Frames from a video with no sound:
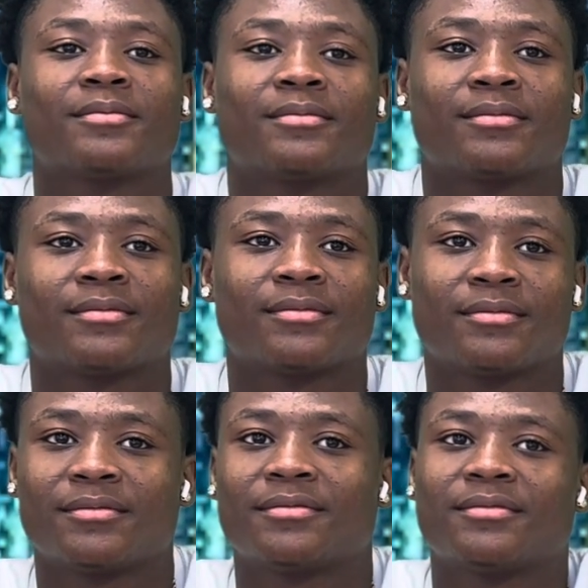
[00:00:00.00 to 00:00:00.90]

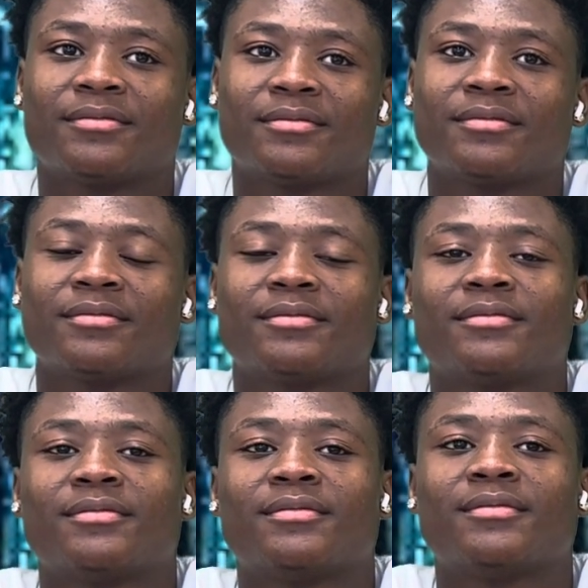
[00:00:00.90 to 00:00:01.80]

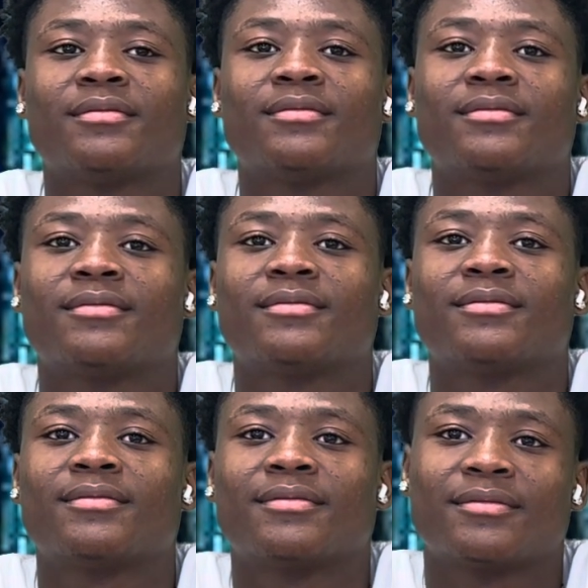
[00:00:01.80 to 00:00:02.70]

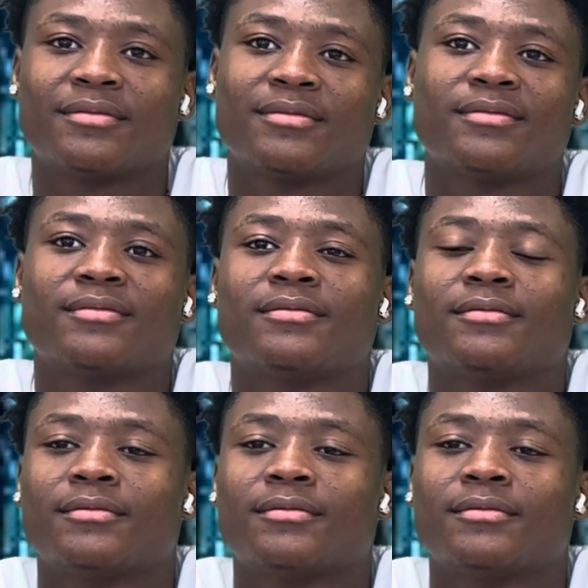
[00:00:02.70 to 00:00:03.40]
No words are spoken by the person on screen.